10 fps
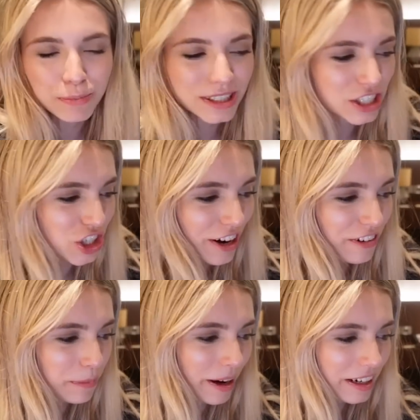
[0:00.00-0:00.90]
position,
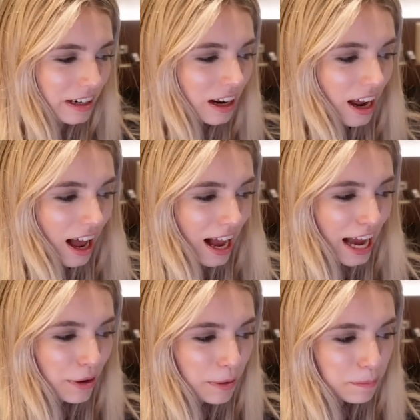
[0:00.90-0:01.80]
everybody,
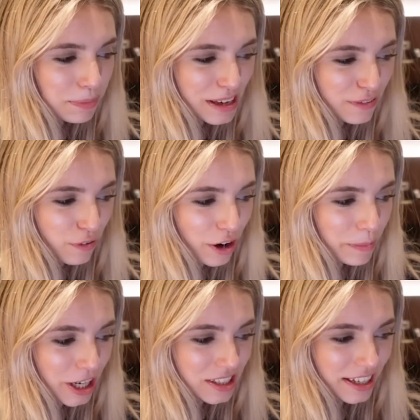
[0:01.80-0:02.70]
I went b4
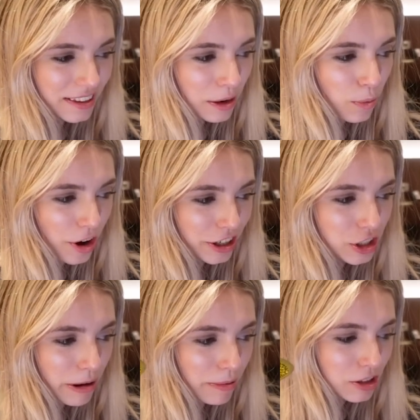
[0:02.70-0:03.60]
because I didn't want her
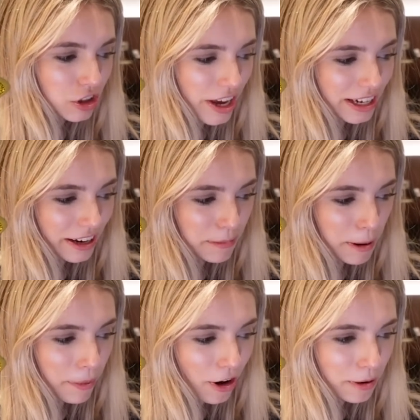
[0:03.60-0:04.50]
to be able to take, like, my
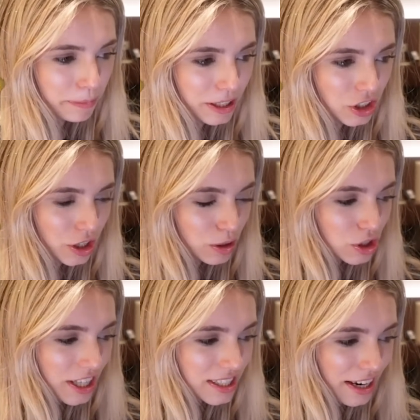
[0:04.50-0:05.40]
pawn on b2.
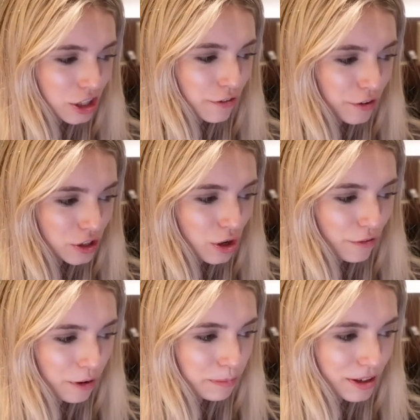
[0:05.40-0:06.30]
So I decided to first go
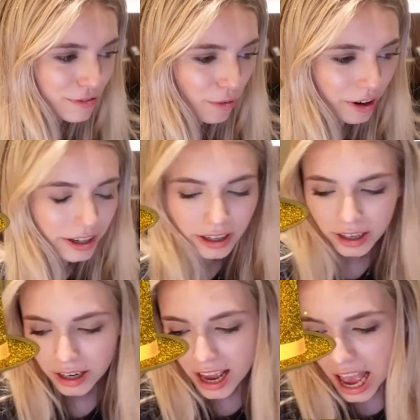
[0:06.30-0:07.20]
for b4.
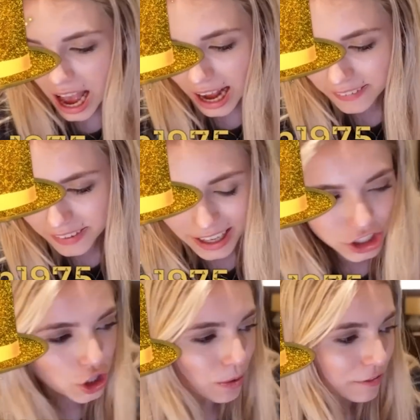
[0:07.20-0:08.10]
And then
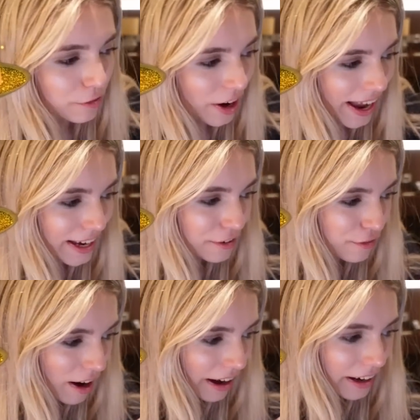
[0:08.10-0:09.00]
she went for
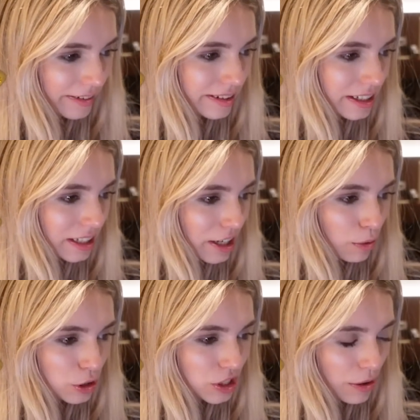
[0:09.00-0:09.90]
a5,
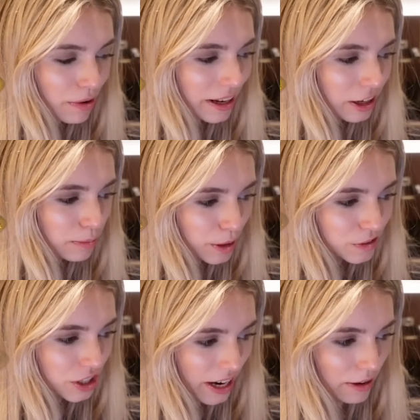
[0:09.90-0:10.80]
which was a really good move
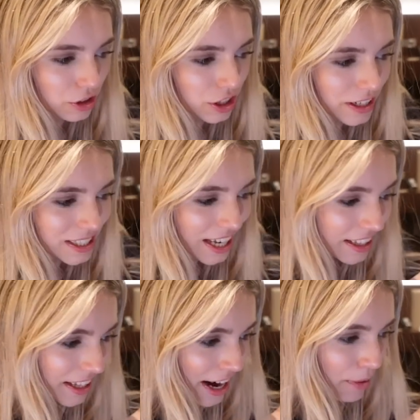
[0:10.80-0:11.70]
to counter this.
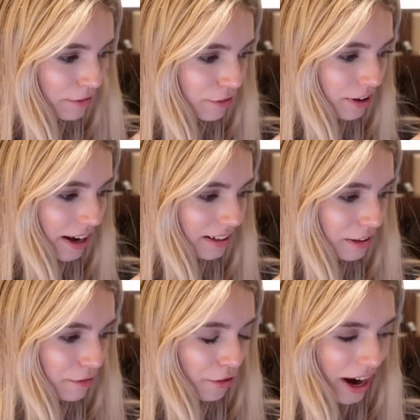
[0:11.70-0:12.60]
And then I went for knight
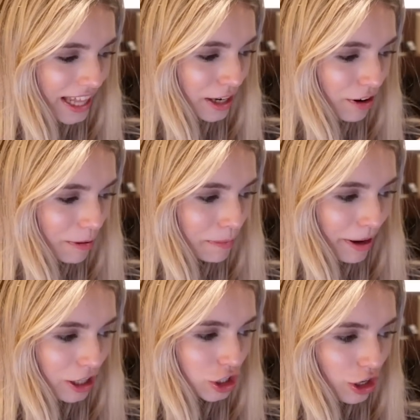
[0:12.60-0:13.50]
d4. I think it would have been
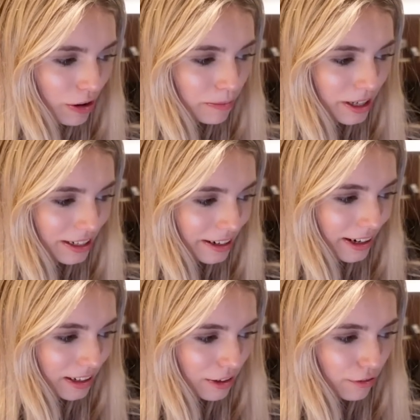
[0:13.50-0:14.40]
better to go immediately
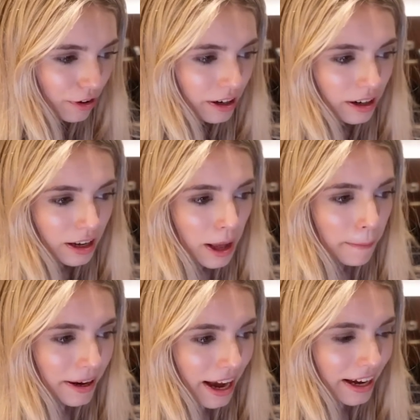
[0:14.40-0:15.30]
knight d4.
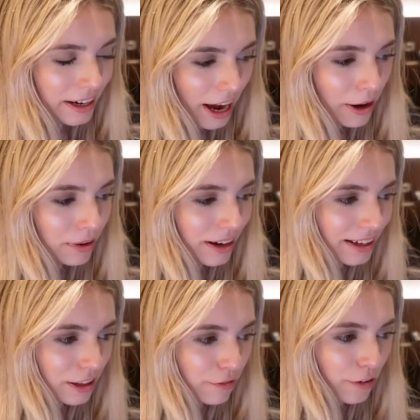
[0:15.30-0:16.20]
But yeah, and now I went
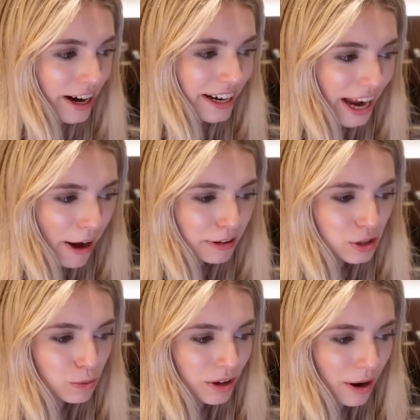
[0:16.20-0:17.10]
knight d4. And now
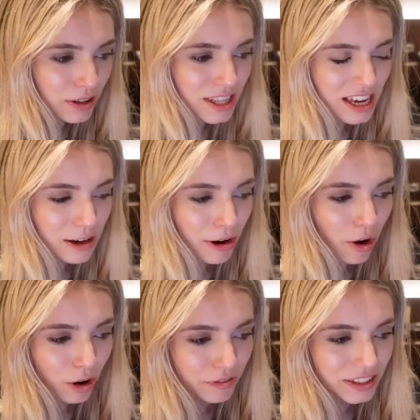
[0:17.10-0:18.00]
it's when I was thinking about
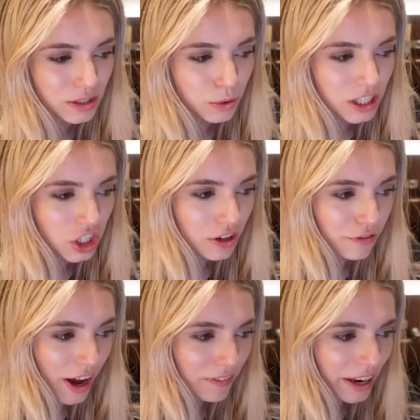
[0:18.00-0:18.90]
all of these queen
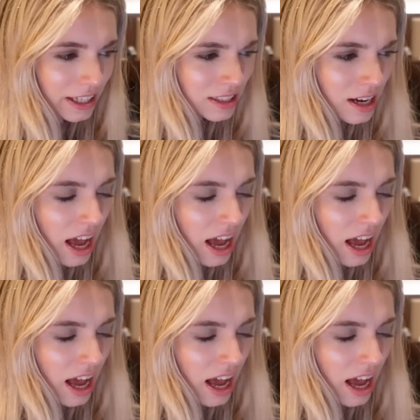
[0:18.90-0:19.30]
g5 lines.